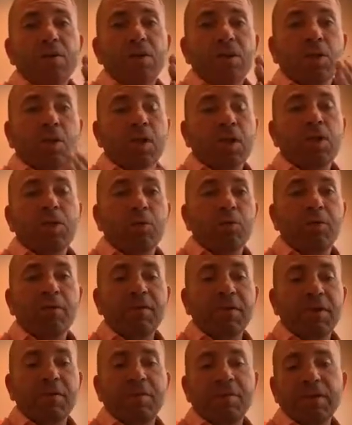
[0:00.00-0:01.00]

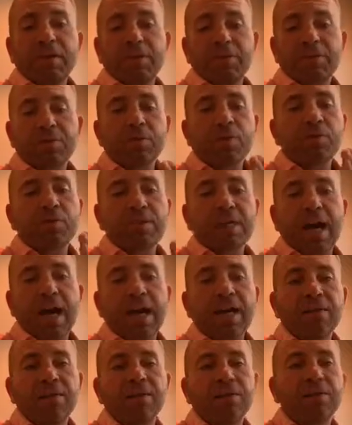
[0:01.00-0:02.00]
unequivocally, there's no
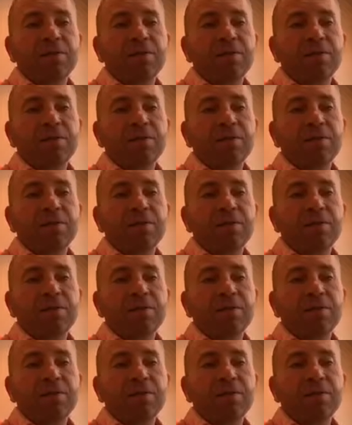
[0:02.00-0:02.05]
doctor,